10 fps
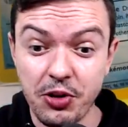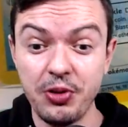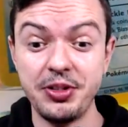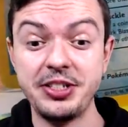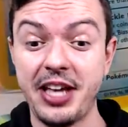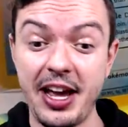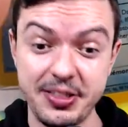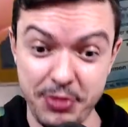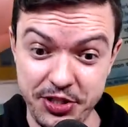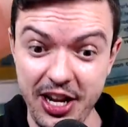or in this case,
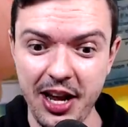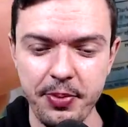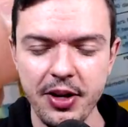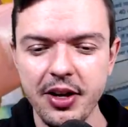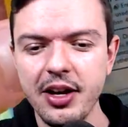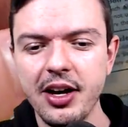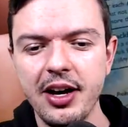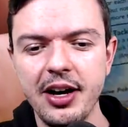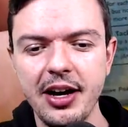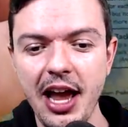Machamp,
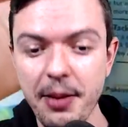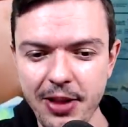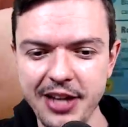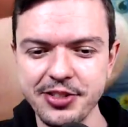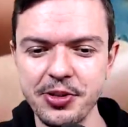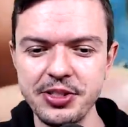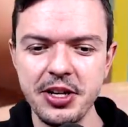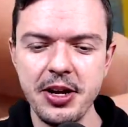uh, and Blastoise,